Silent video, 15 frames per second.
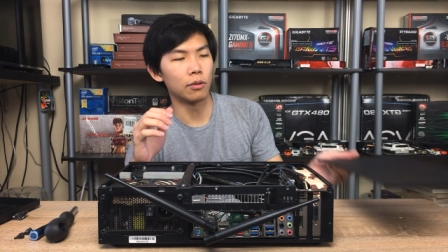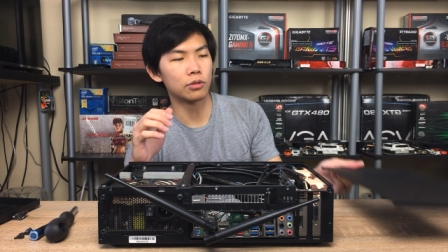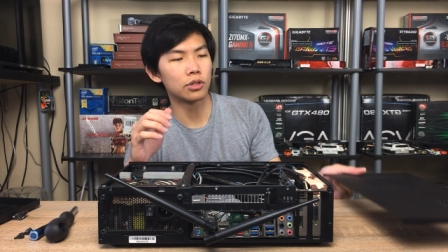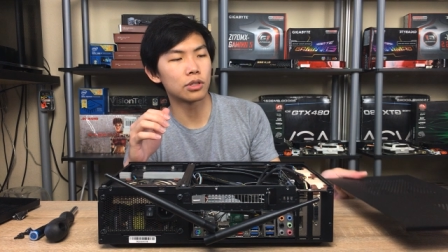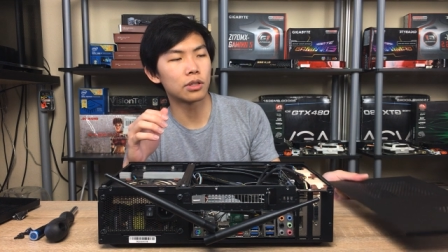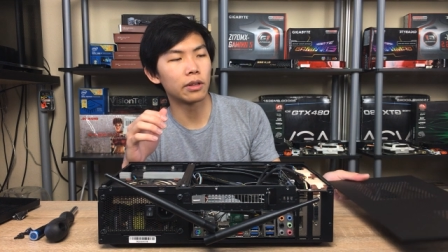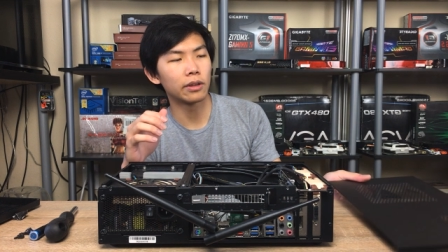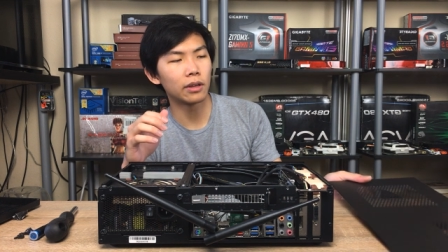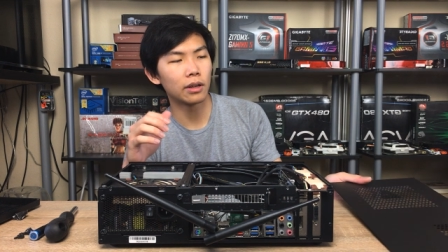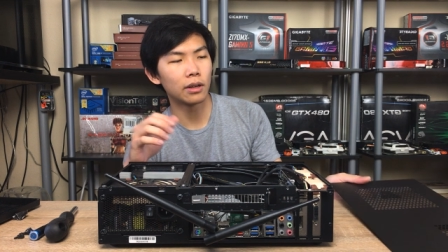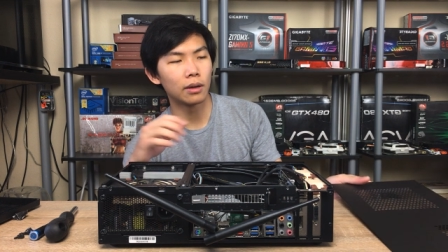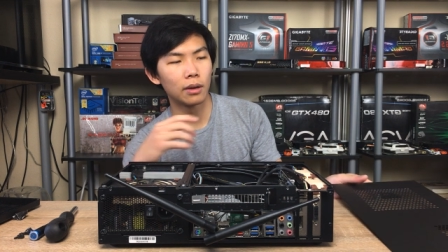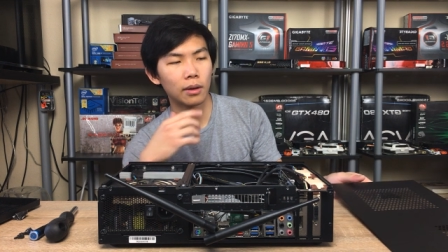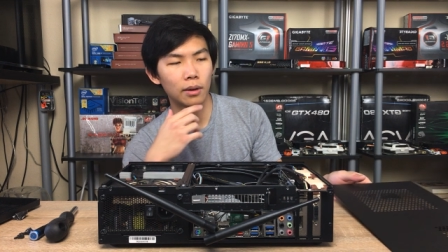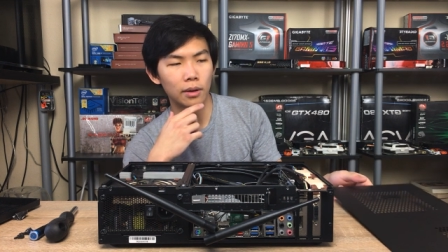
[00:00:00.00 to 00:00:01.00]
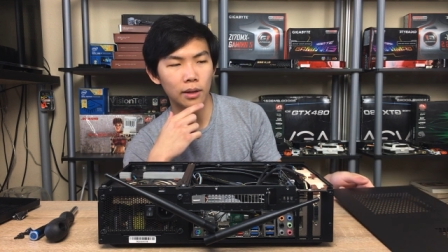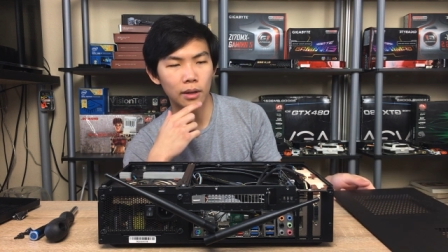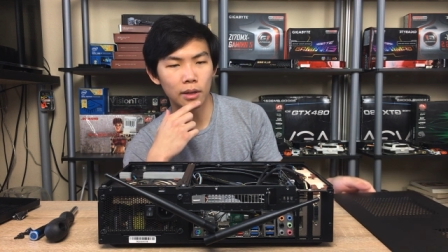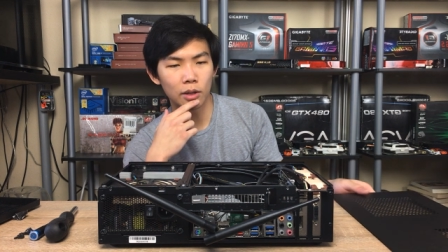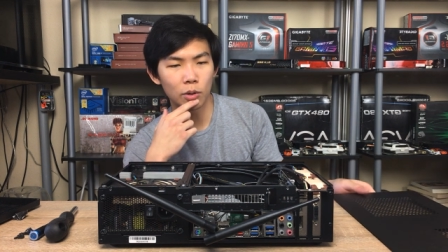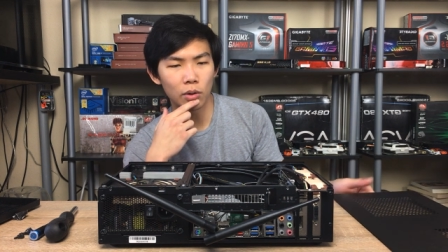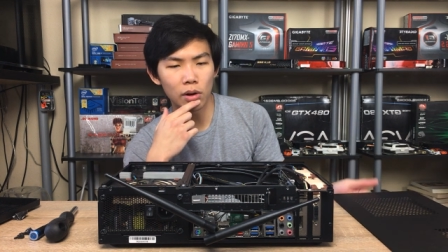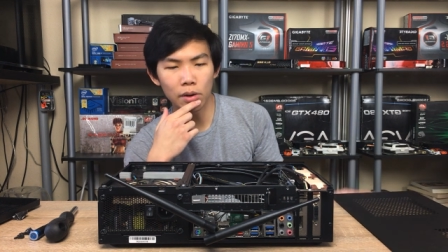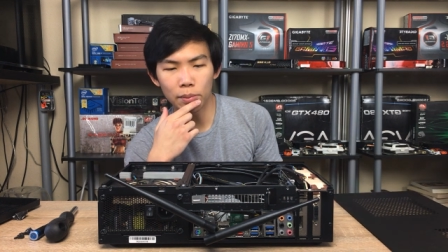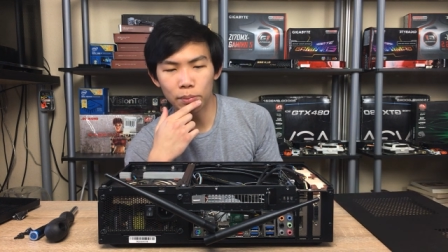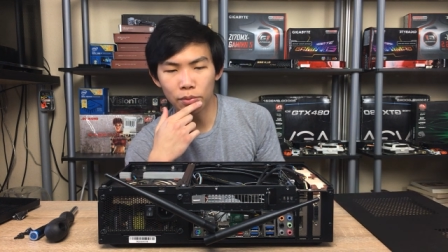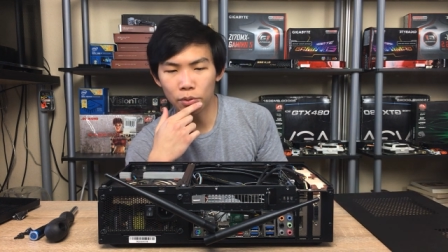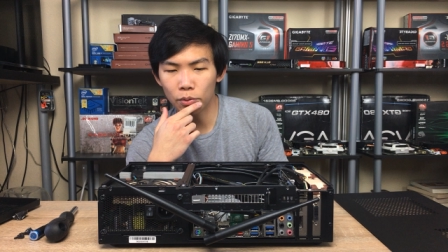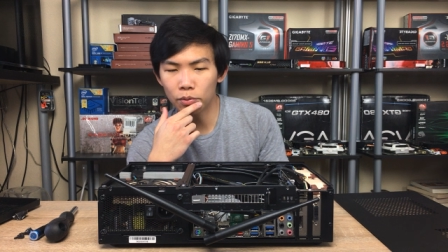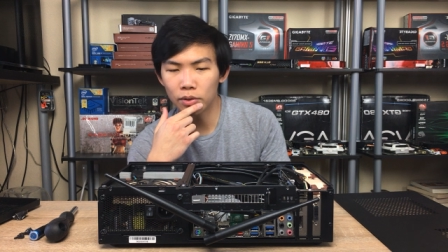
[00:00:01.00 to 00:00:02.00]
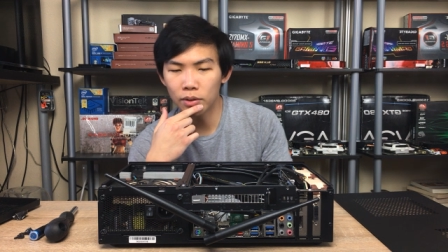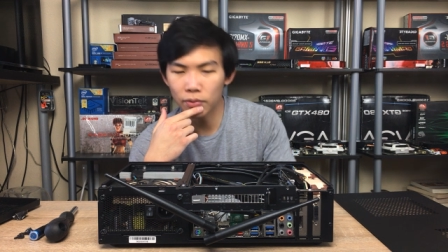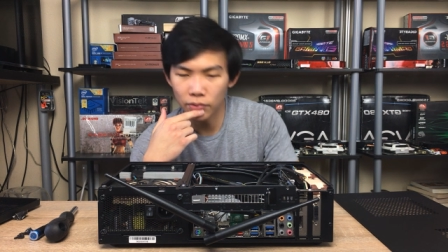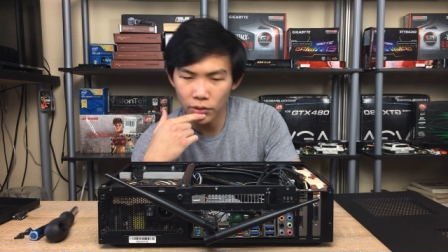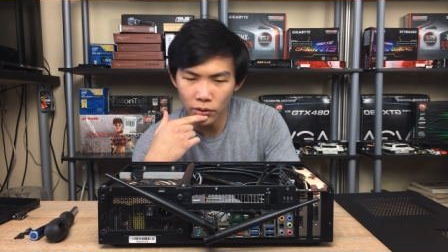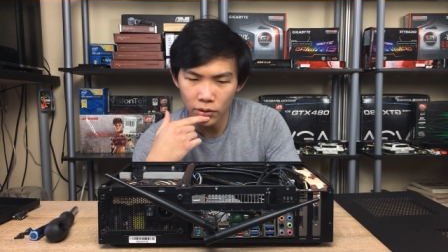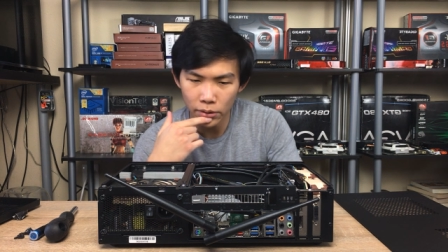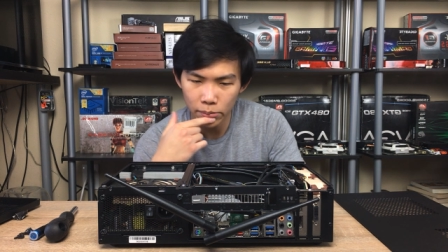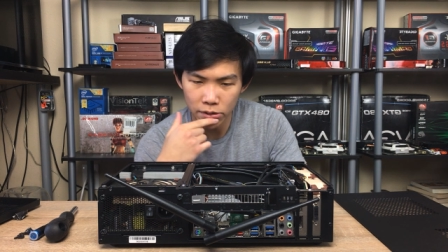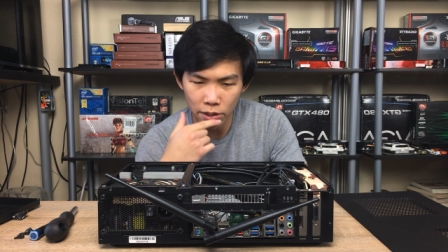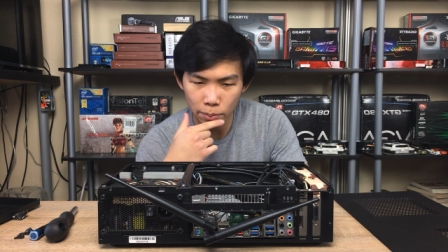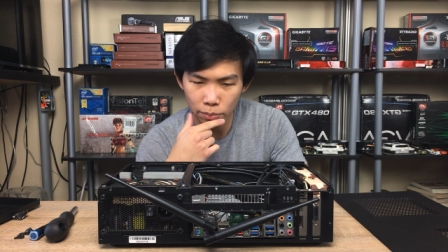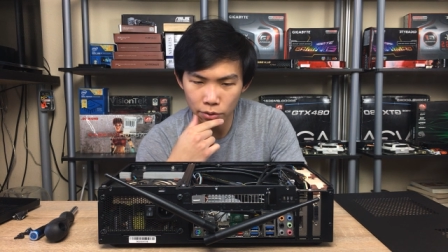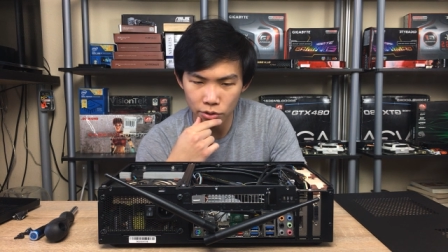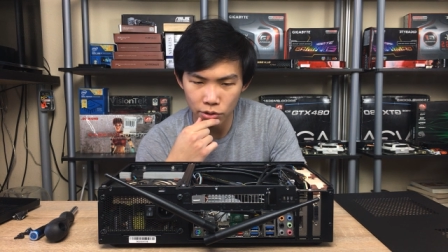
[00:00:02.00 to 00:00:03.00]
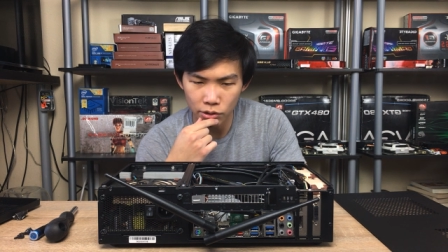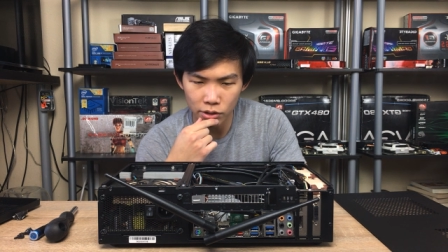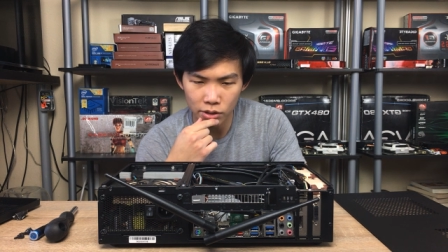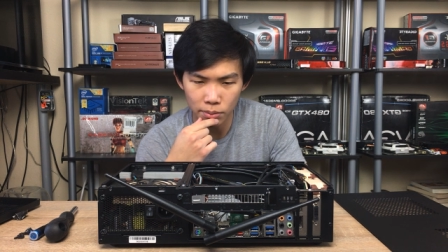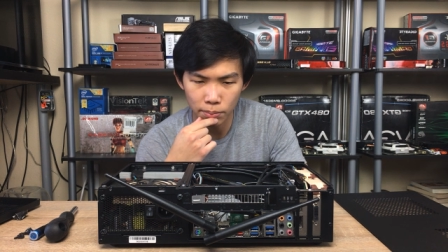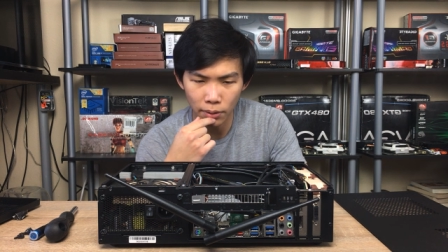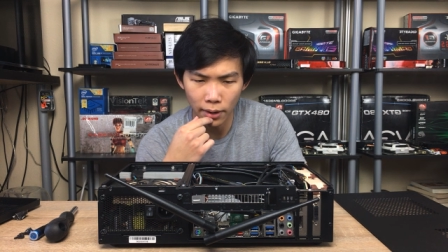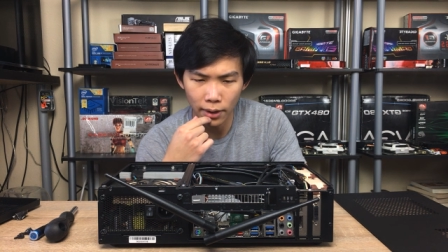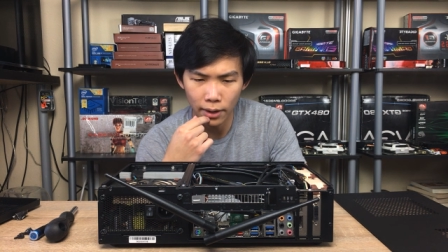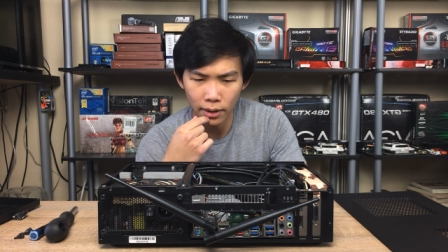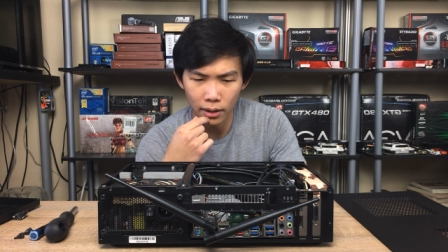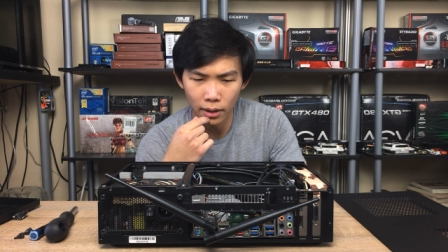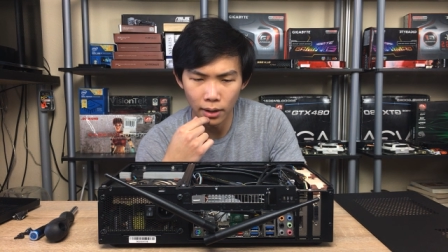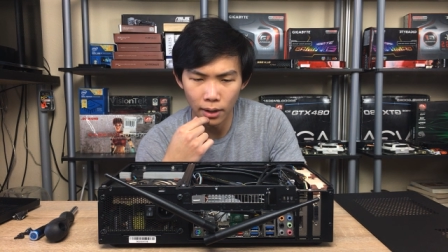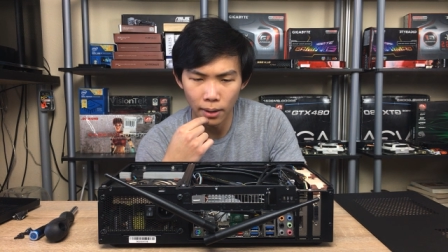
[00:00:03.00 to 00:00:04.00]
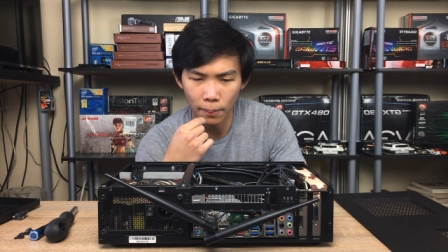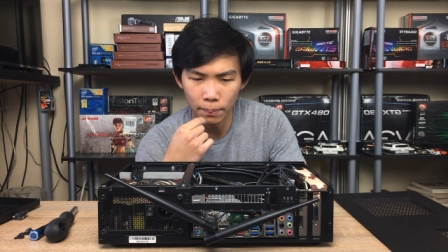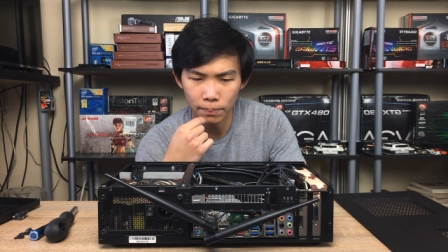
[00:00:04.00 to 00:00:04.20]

was just thinking, could I improve the V R M temperatures by uh,